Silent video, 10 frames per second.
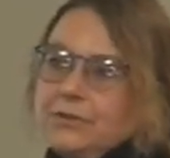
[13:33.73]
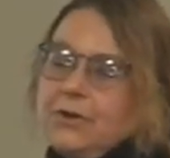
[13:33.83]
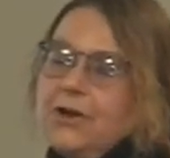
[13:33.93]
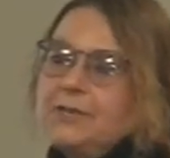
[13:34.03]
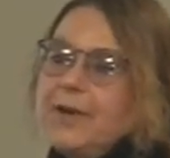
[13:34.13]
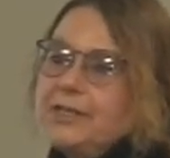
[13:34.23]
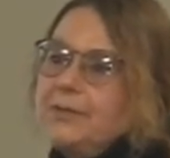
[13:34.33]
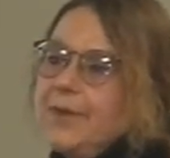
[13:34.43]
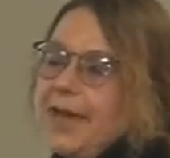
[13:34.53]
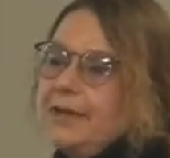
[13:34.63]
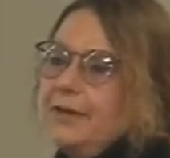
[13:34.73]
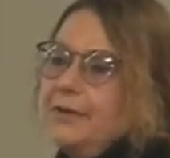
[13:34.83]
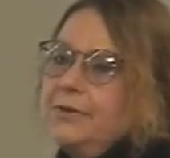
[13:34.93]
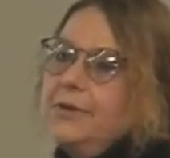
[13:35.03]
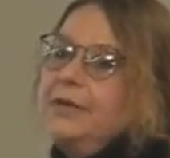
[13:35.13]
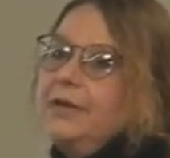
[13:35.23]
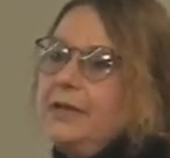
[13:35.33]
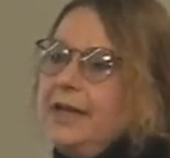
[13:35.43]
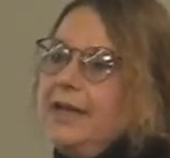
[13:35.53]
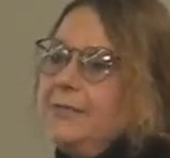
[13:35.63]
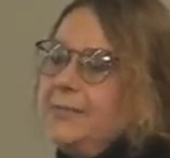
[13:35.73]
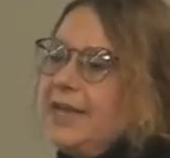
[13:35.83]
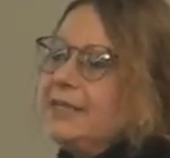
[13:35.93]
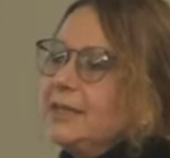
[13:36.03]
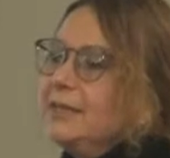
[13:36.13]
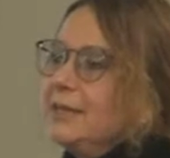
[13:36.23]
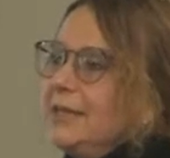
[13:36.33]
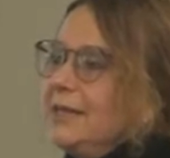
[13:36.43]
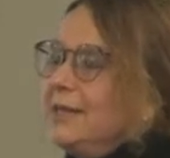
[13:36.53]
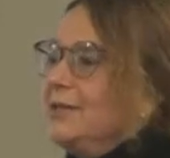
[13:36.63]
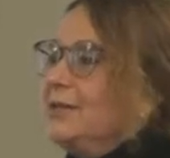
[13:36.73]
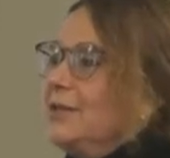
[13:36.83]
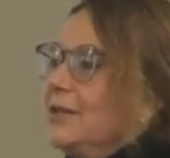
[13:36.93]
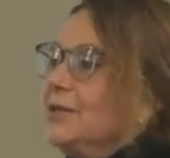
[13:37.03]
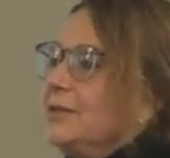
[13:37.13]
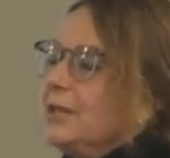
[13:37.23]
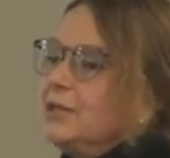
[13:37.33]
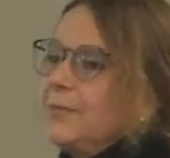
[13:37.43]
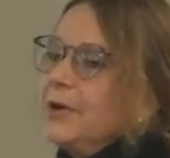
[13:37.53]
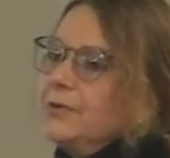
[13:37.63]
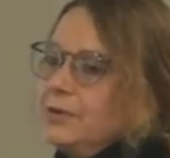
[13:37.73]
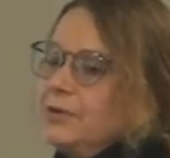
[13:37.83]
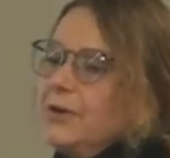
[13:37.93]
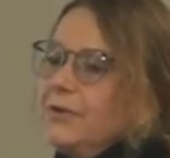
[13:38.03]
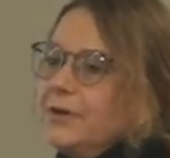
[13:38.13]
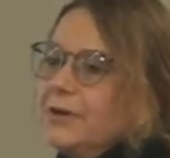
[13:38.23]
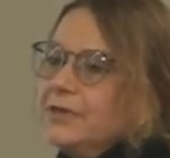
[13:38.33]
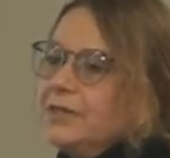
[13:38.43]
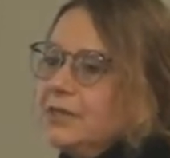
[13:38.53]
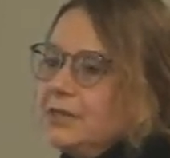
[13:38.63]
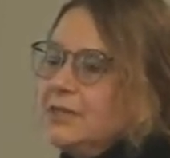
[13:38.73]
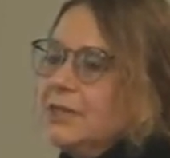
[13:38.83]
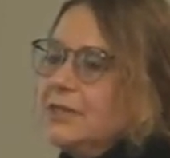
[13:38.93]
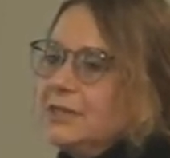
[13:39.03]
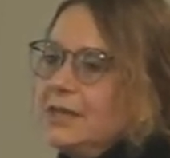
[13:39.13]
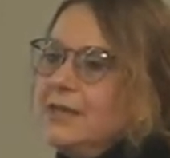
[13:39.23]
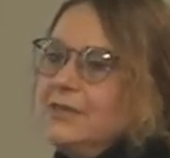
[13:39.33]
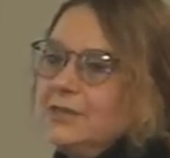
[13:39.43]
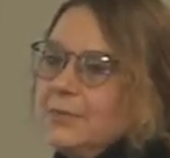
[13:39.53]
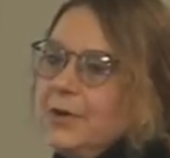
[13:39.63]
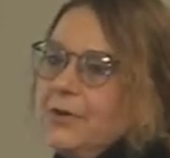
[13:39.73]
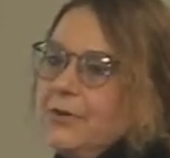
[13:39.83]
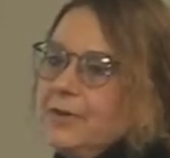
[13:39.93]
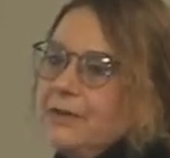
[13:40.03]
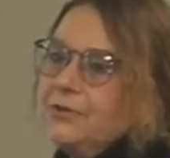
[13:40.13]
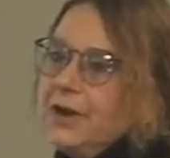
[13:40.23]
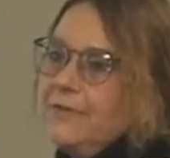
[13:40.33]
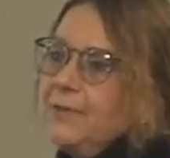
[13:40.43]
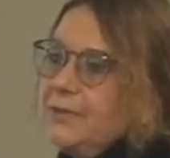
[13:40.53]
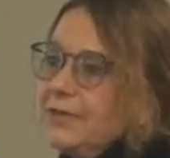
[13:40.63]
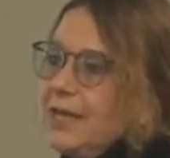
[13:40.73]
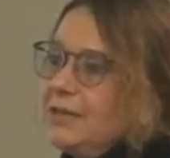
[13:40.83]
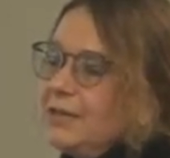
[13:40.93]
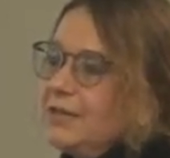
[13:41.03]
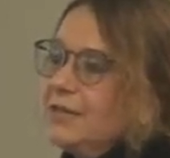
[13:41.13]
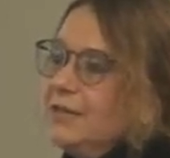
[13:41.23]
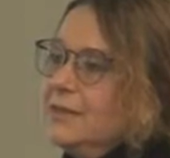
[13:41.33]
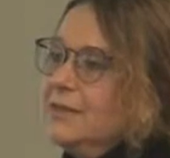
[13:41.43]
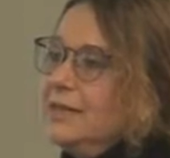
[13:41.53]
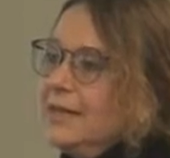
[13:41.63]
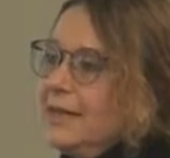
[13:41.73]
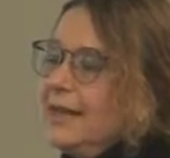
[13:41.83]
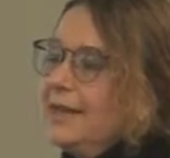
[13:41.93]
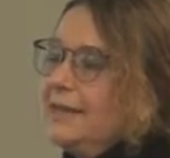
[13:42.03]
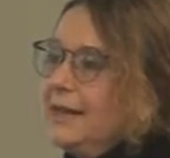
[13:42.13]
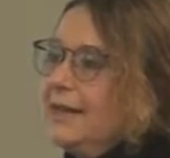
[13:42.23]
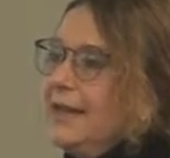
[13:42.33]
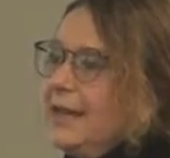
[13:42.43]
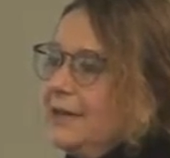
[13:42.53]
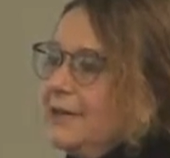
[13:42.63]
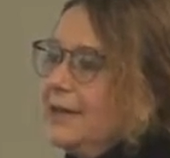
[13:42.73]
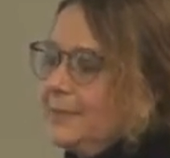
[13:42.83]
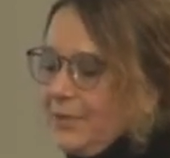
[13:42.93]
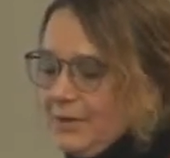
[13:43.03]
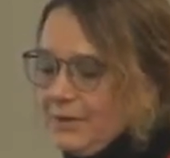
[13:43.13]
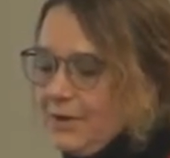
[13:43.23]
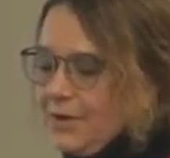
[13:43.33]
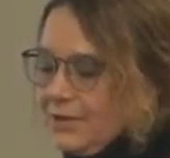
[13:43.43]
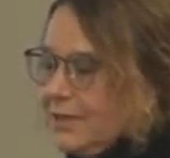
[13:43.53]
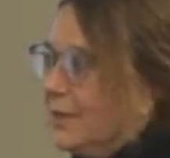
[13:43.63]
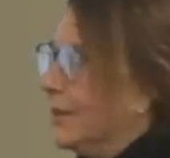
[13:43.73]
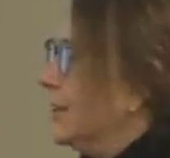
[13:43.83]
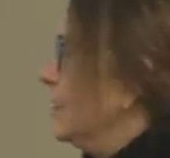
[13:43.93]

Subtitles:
are caused by tobacco, and basically it's just the exposure to all the carcinogens in the smoke that drive the mutations in the DNA that end up causing